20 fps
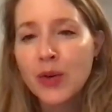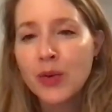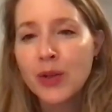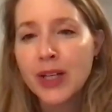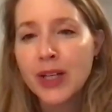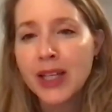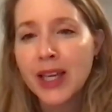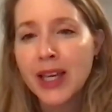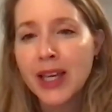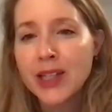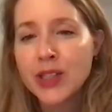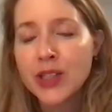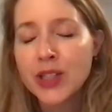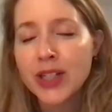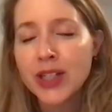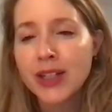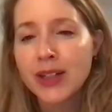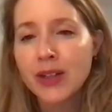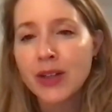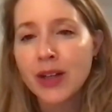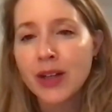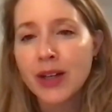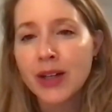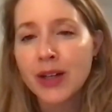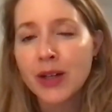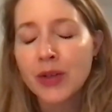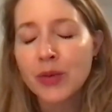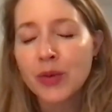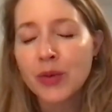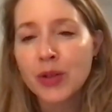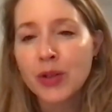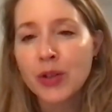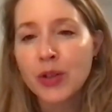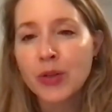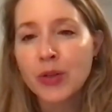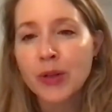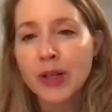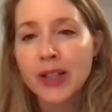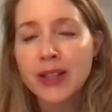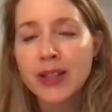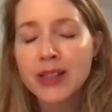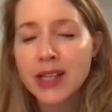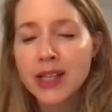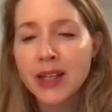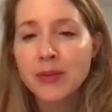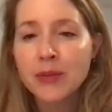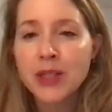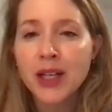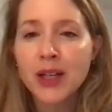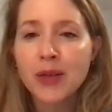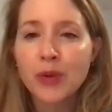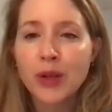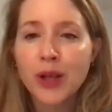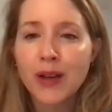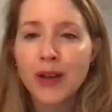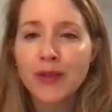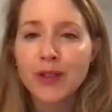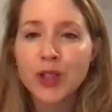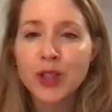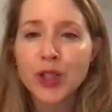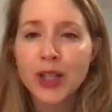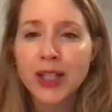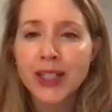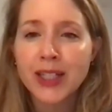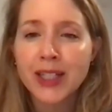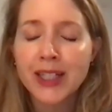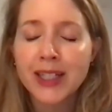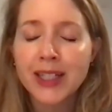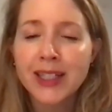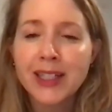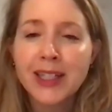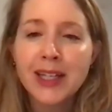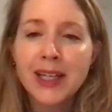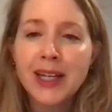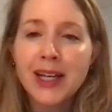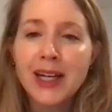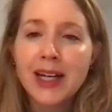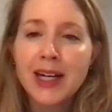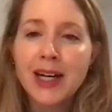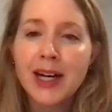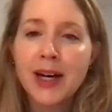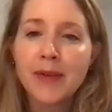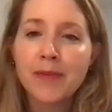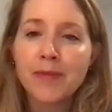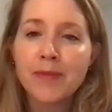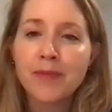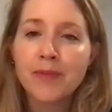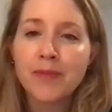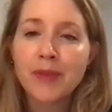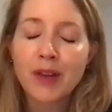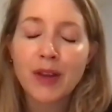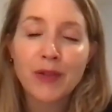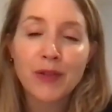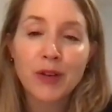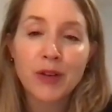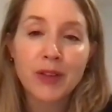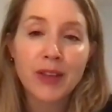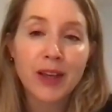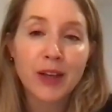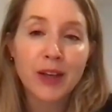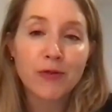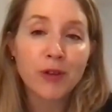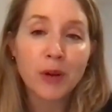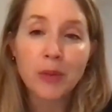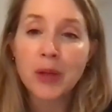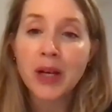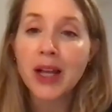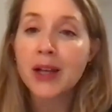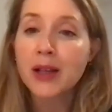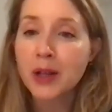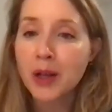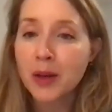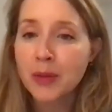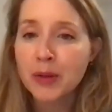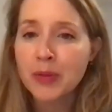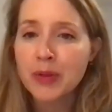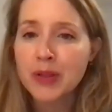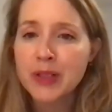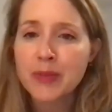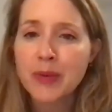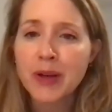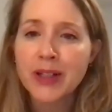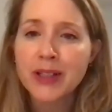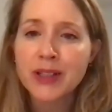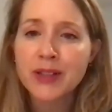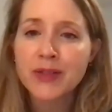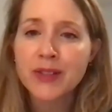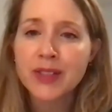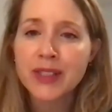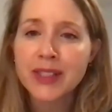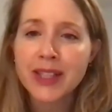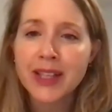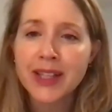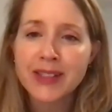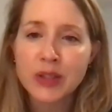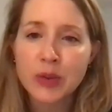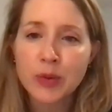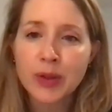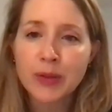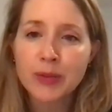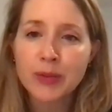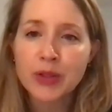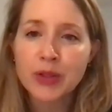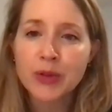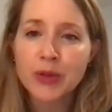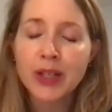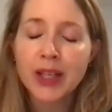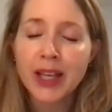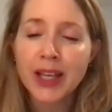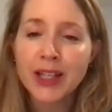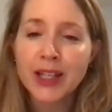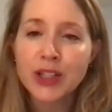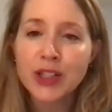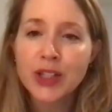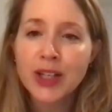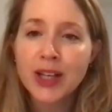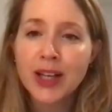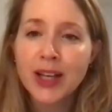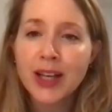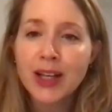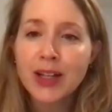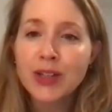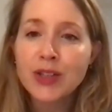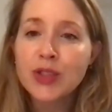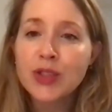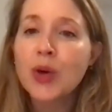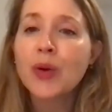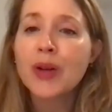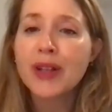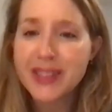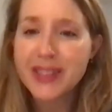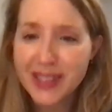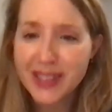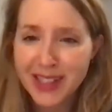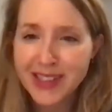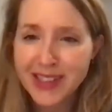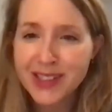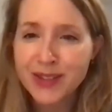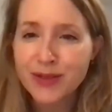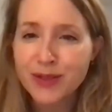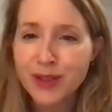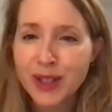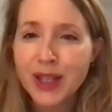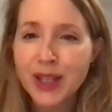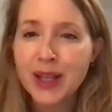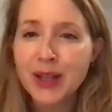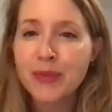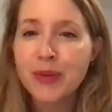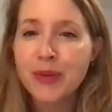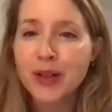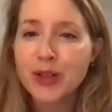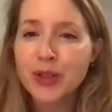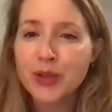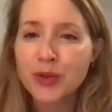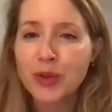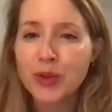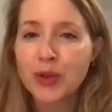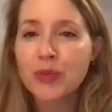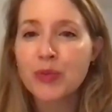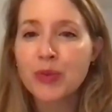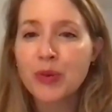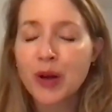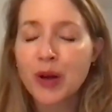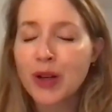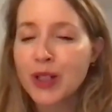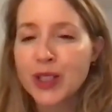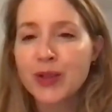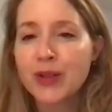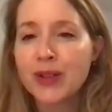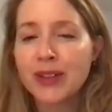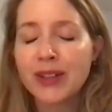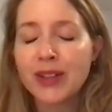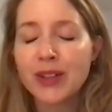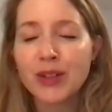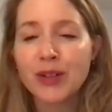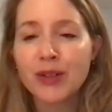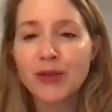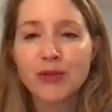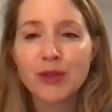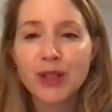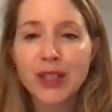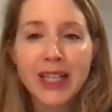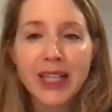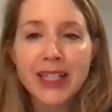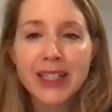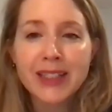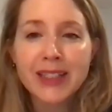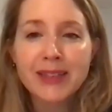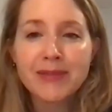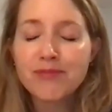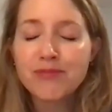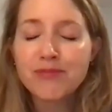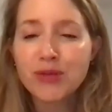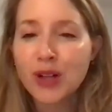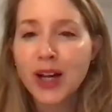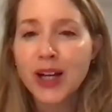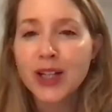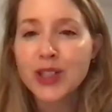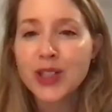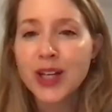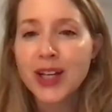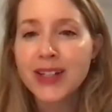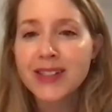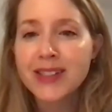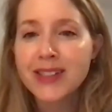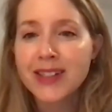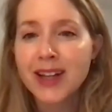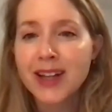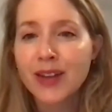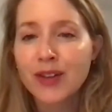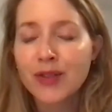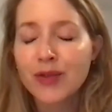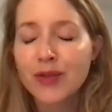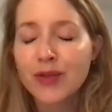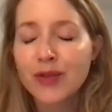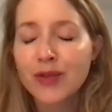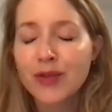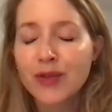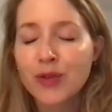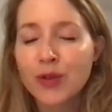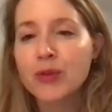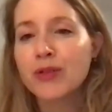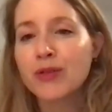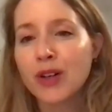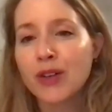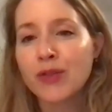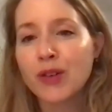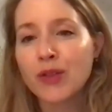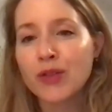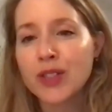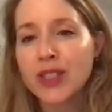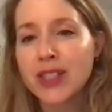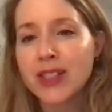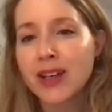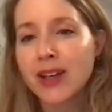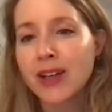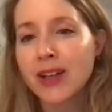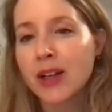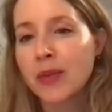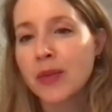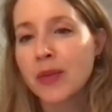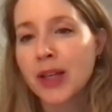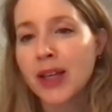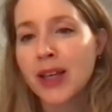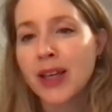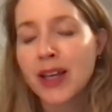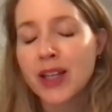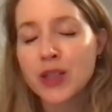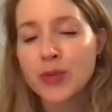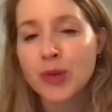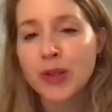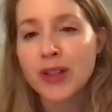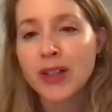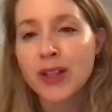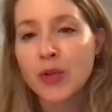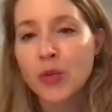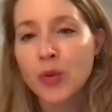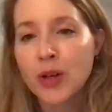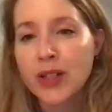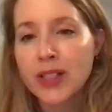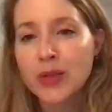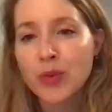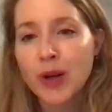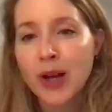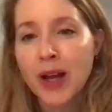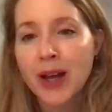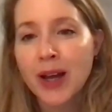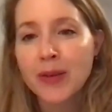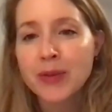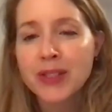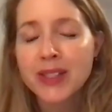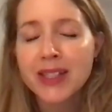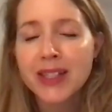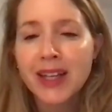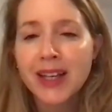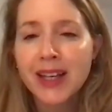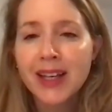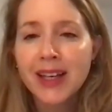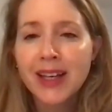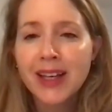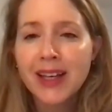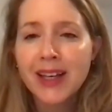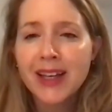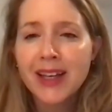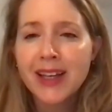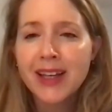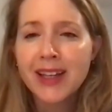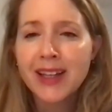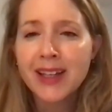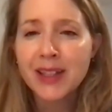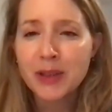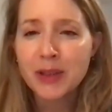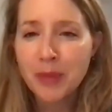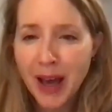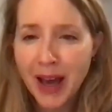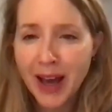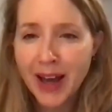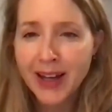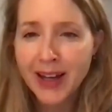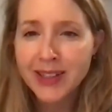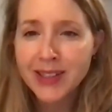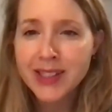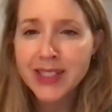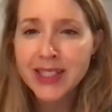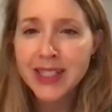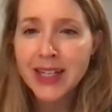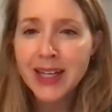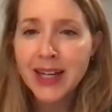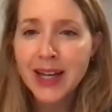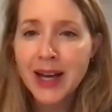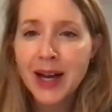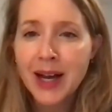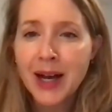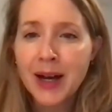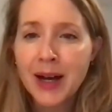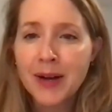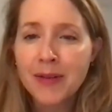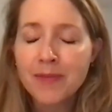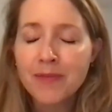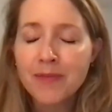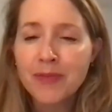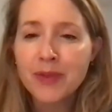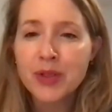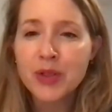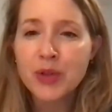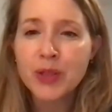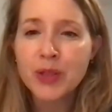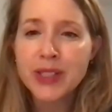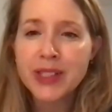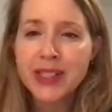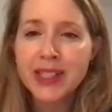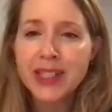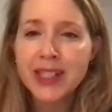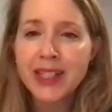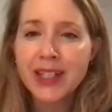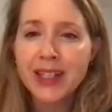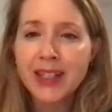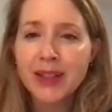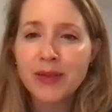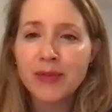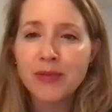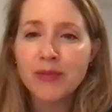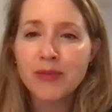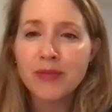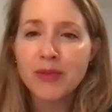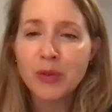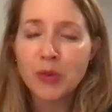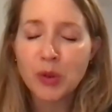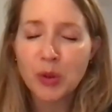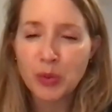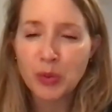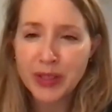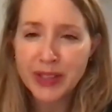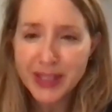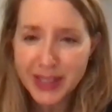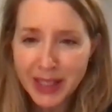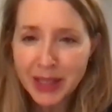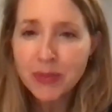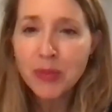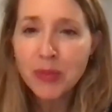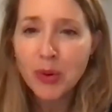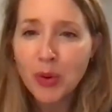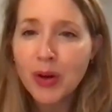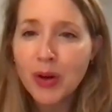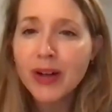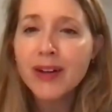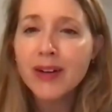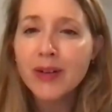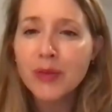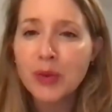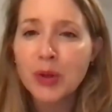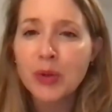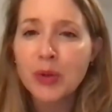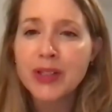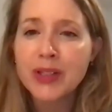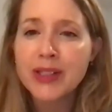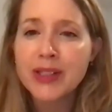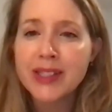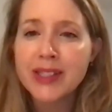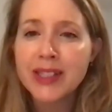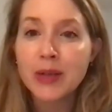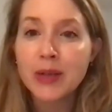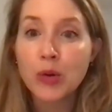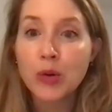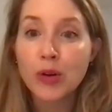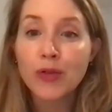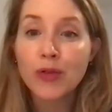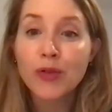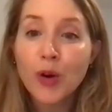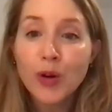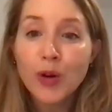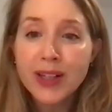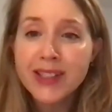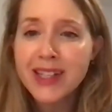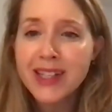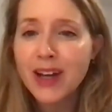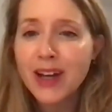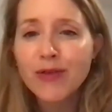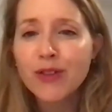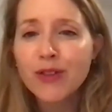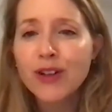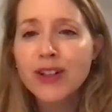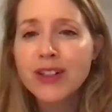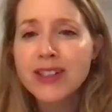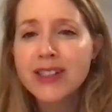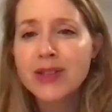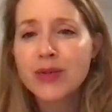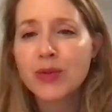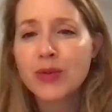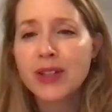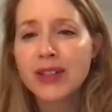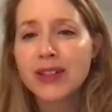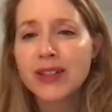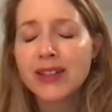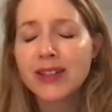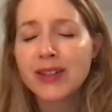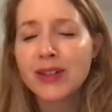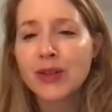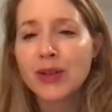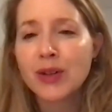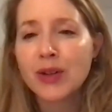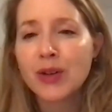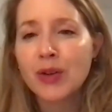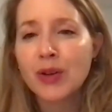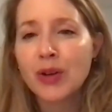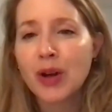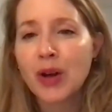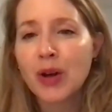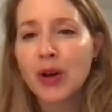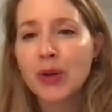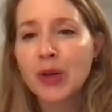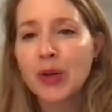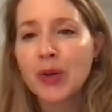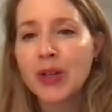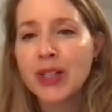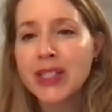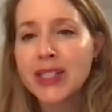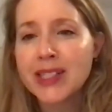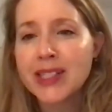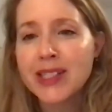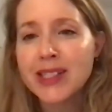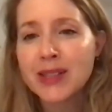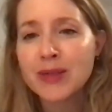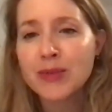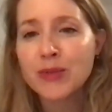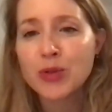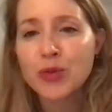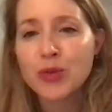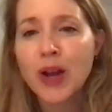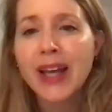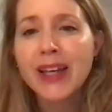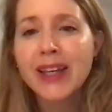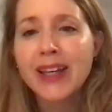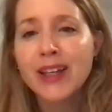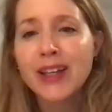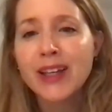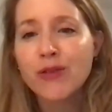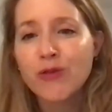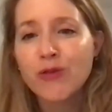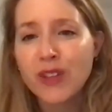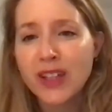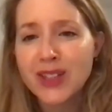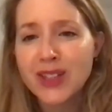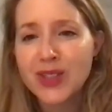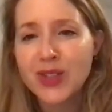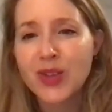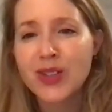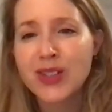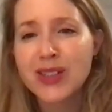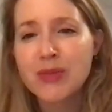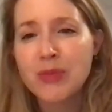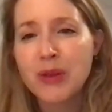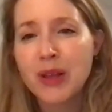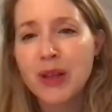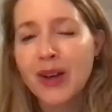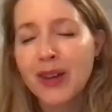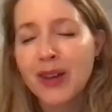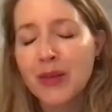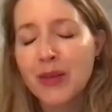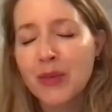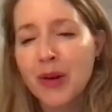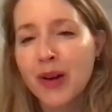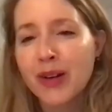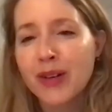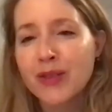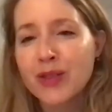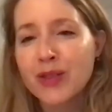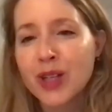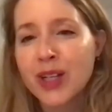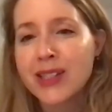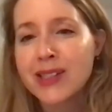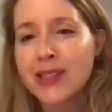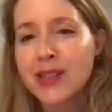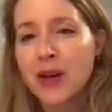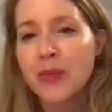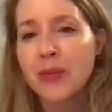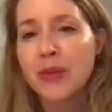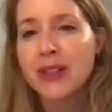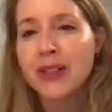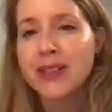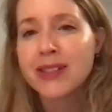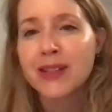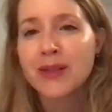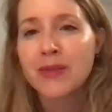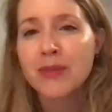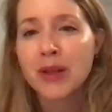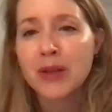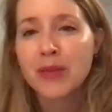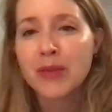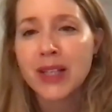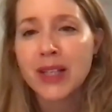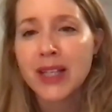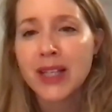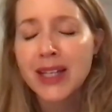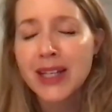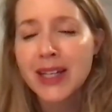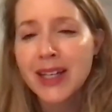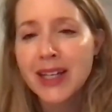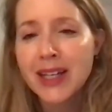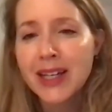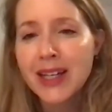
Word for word: when engaging uh, with cuba at the same time we have a china um, that from an economic perspective is less equipped to engage so extensively in Belt and Road, pro- you know, related projects and other forms of, of overseas economic engagement than it was perhaps in the past. Um, do we see? Will we see more? Will we see a more focused effort? Will or or are we going to see some dragging of feet, so to speak, on the part of Chinese companies that may be,